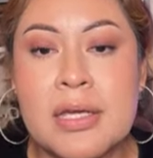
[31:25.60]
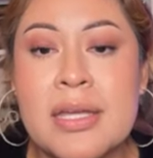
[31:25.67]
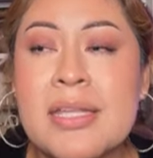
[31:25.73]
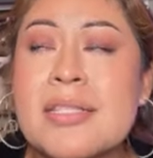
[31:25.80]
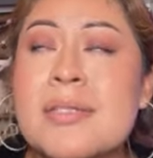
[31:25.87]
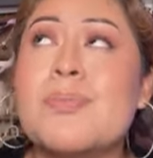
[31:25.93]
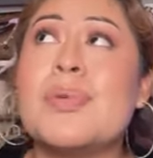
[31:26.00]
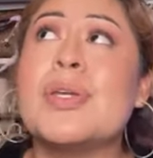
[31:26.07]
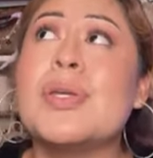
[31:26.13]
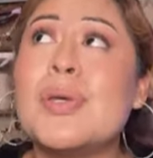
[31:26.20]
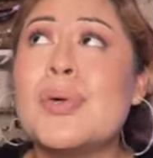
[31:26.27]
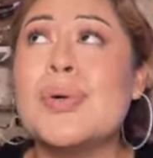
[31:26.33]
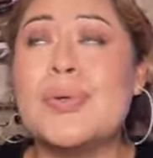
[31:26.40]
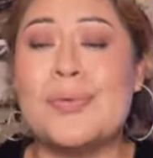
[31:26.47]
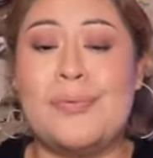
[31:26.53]
it's
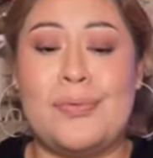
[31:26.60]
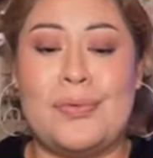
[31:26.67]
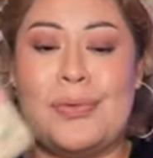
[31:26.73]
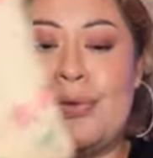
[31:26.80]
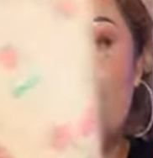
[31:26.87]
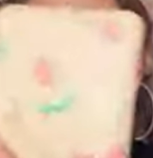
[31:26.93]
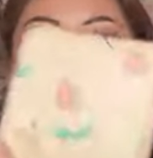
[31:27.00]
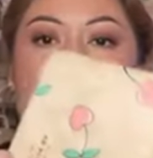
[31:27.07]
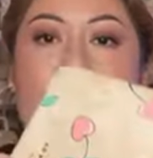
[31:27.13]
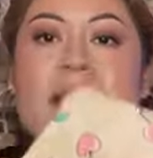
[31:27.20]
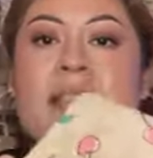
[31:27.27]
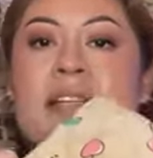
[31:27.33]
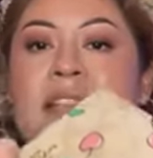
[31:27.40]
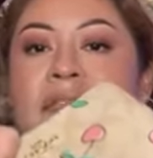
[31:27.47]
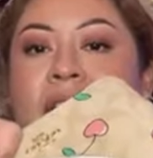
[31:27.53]
beautiful though yeah it
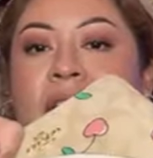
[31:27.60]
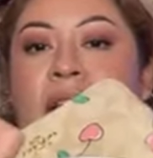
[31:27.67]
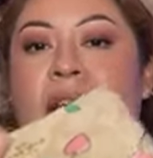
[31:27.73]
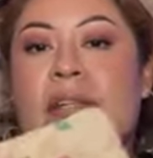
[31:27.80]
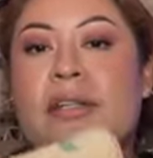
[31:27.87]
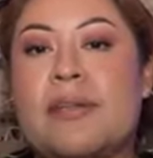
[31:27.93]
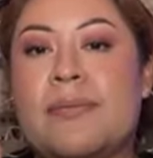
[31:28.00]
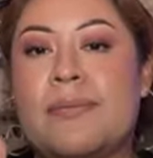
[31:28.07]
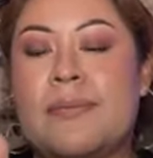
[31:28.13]
does fit look